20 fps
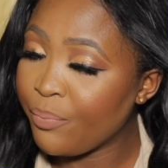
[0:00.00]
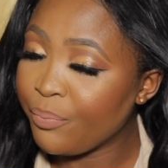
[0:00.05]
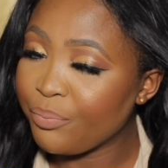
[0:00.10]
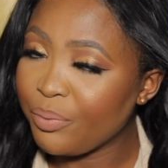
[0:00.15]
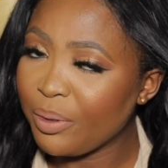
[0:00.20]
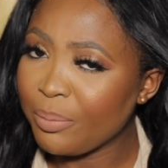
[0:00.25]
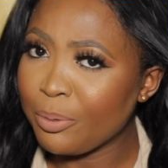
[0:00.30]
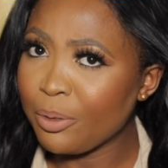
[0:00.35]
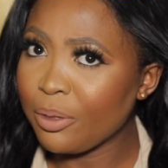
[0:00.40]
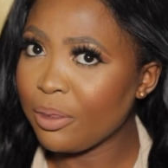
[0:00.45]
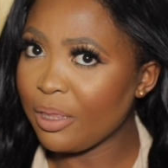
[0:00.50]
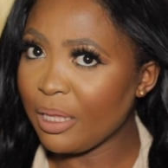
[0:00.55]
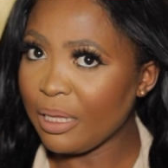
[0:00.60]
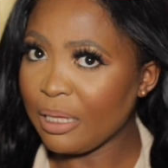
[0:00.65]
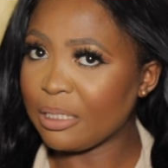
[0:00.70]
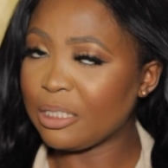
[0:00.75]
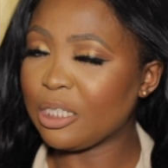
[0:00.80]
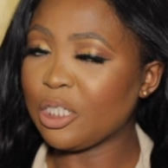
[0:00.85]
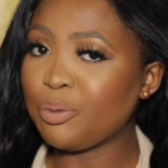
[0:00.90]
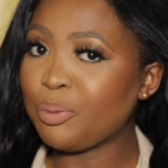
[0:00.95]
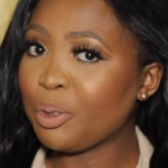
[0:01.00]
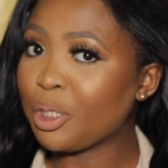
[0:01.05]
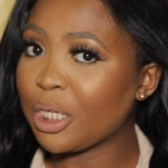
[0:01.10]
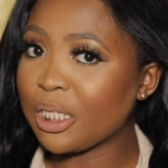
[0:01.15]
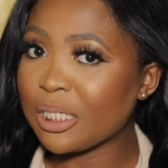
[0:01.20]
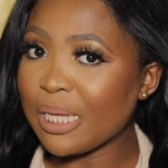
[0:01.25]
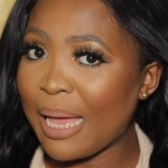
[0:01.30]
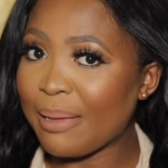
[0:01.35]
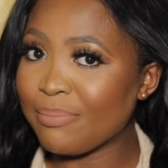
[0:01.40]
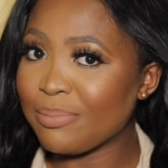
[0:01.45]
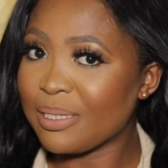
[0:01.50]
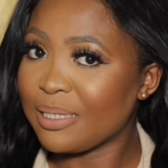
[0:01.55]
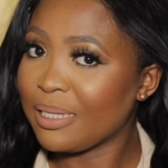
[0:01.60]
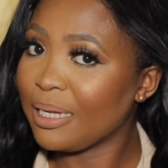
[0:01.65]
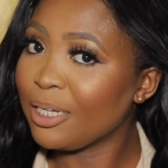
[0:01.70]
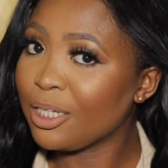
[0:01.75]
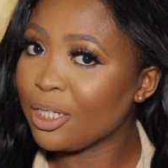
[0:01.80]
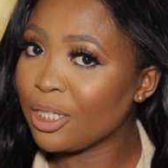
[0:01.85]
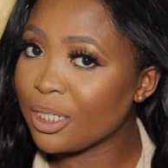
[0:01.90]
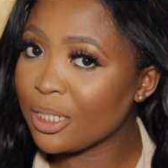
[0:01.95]
People think just because I'm
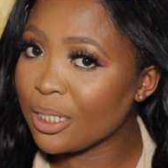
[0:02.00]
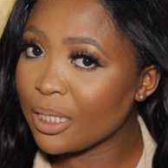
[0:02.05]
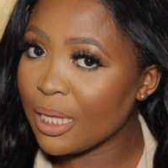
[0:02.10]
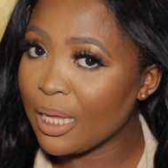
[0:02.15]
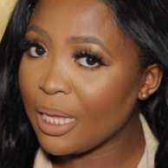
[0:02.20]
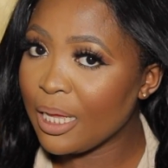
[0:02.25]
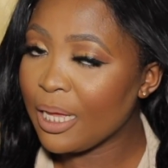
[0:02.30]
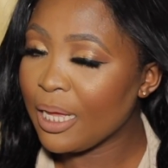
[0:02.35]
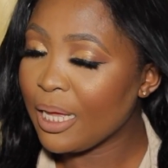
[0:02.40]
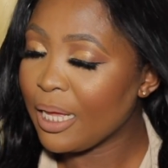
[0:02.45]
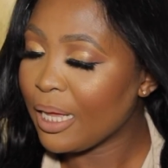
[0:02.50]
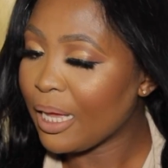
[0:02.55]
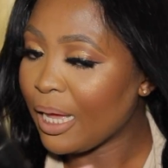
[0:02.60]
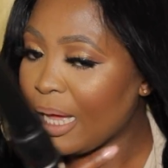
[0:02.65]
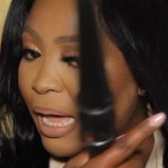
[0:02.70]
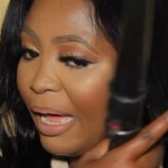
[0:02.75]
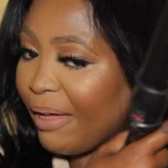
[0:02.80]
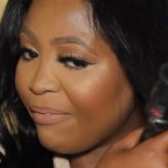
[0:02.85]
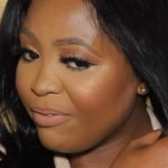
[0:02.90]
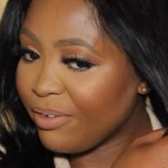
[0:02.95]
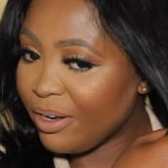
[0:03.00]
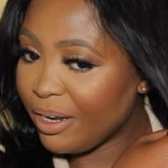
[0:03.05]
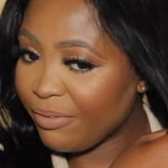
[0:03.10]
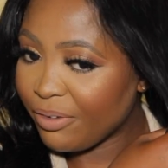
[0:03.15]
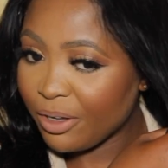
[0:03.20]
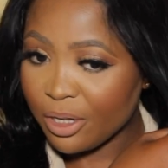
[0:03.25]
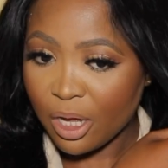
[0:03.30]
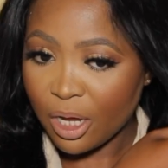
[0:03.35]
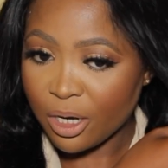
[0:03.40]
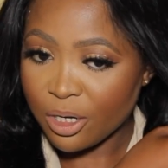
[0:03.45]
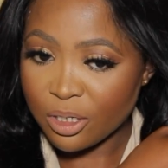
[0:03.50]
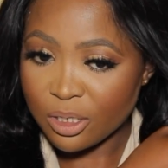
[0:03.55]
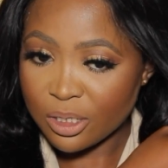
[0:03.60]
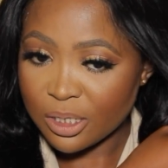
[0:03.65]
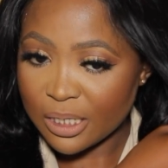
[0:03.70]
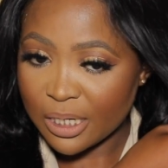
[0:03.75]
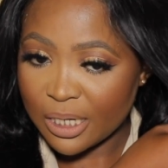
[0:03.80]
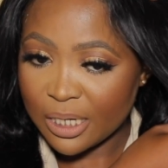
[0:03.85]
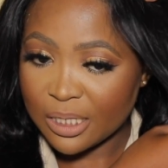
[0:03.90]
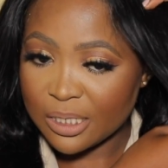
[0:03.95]
single, I've never gone on
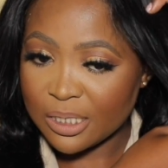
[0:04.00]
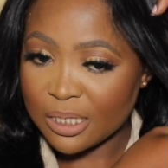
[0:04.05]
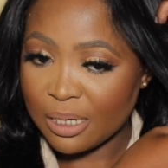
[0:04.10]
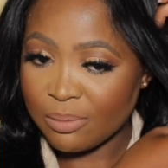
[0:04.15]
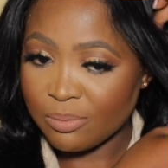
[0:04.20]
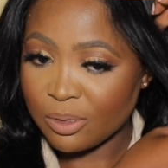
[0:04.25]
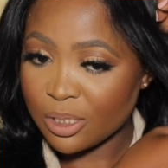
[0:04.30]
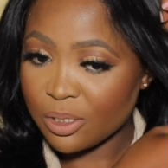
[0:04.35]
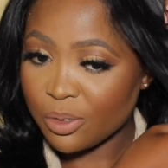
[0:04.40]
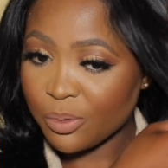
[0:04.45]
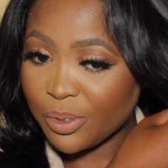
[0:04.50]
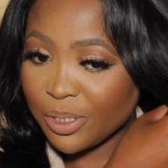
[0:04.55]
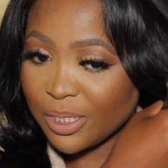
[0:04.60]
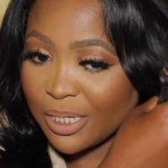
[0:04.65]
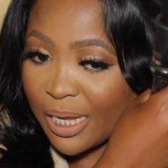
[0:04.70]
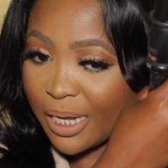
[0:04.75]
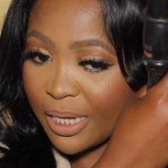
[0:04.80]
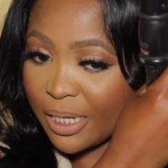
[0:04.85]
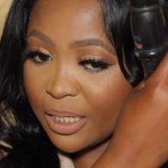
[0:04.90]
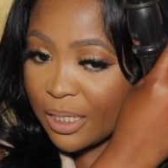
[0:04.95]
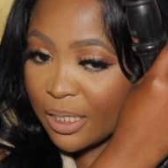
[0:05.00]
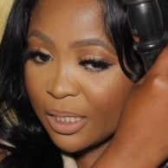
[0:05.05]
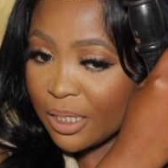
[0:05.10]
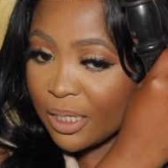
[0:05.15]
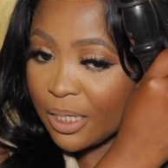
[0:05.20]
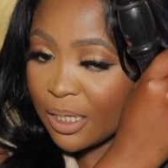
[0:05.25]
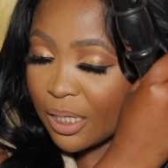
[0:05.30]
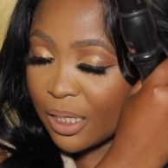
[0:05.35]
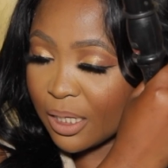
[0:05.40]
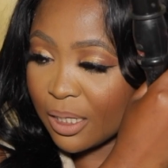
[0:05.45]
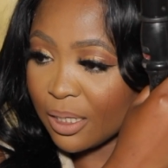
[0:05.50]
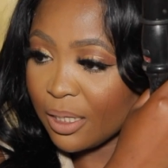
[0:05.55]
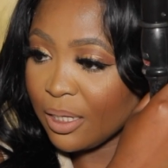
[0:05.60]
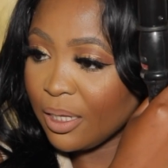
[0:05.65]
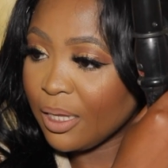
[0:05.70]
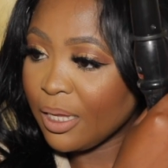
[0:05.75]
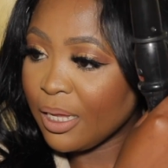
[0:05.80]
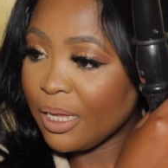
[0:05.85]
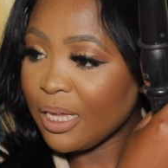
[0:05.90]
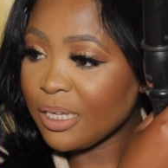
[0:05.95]
dates and I'm just always like,
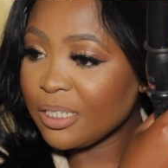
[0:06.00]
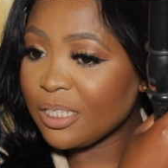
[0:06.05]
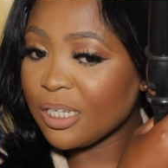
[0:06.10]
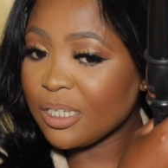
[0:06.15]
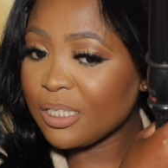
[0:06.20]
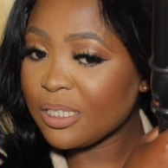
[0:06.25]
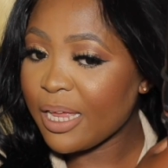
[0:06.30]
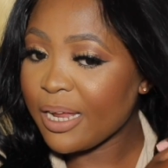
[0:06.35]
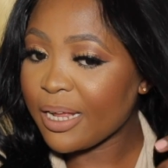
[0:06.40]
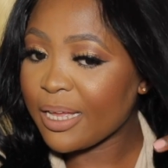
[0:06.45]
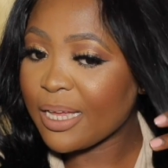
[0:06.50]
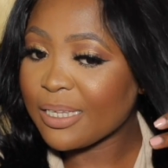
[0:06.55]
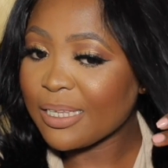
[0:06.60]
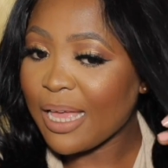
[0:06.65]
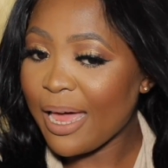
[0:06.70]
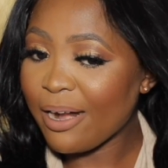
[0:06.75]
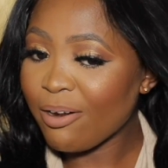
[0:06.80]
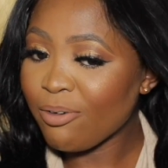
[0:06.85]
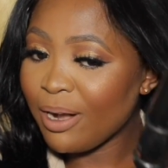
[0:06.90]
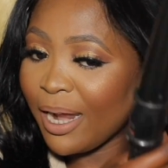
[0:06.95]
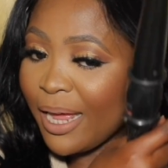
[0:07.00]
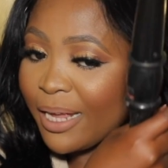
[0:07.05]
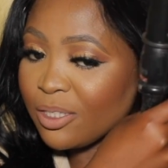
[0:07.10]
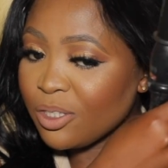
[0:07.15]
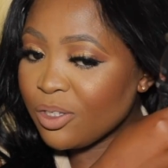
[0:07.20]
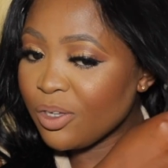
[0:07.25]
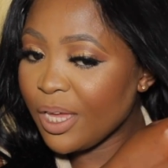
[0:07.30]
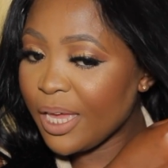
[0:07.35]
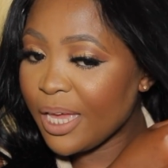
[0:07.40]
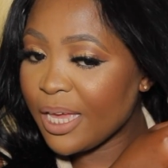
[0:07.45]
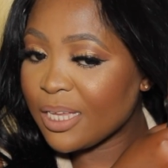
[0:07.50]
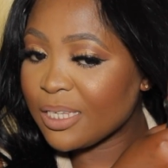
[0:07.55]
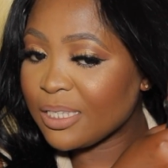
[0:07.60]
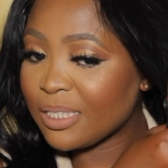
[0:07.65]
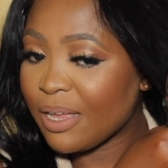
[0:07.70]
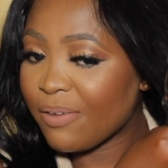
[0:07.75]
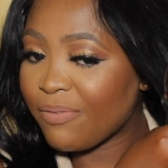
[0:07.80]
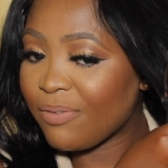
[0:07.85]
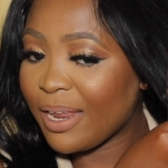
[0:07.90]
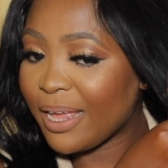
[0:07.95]
it's just that, guys, I don't like to air
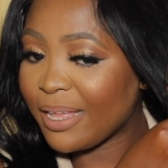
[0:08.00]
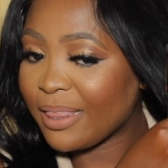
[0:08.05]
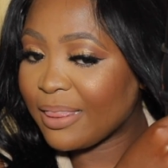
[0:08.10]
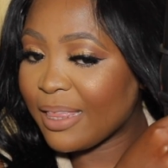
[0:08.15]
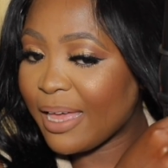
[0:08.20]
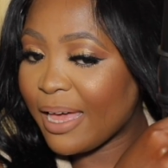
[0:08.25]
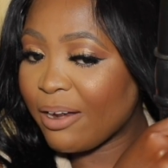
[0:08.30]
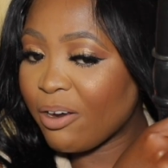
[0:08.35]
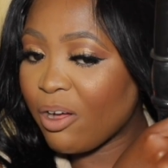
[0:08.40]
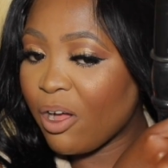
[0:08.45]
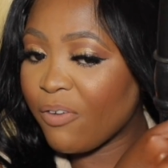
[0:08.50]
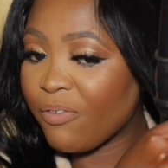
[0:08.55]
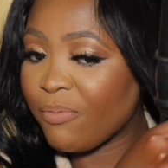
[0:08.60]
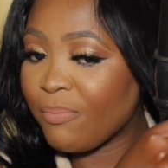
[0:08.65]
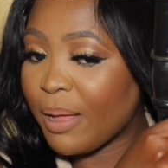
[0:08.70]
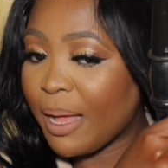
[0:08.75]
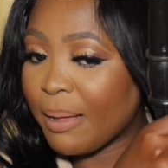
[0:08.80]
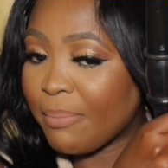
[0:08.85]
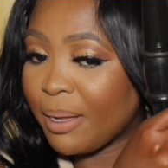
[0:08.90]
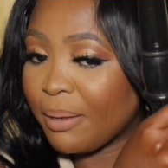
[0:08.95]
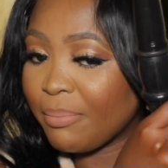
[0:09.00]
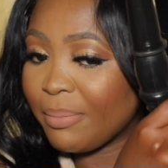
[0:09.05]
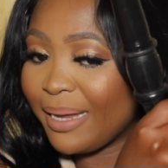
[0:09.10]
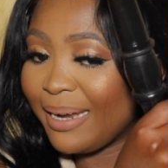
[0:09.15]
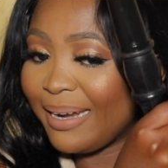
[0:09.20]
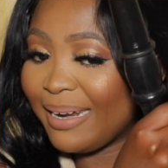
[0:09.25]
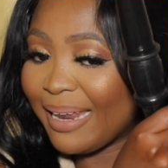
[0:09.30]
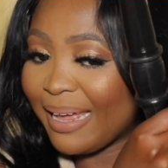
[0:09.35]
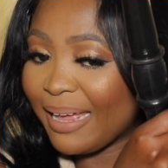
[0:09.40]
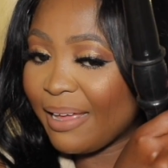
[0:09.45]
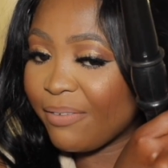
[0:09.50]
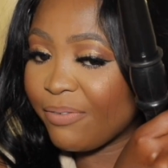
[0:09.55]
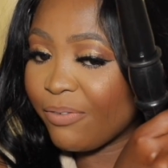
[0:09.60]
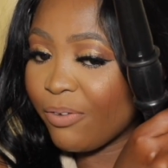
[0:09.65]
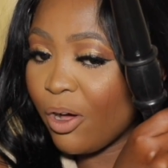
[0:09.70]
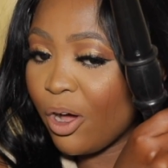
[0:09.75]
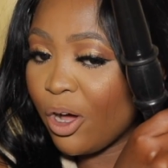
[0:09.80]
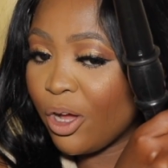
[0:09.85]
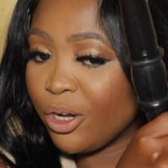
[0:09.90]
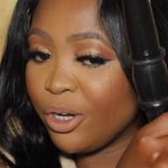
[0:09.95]
stuff like that about my life
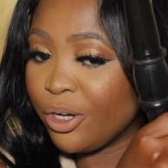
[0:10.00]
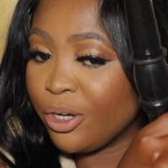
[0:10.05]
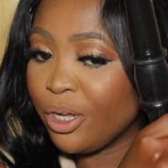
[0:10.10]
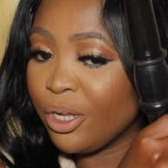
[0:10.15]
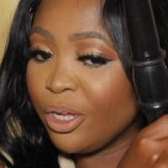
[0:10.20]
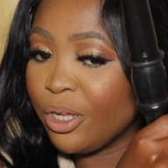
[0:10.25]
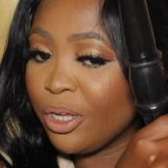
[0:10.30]
on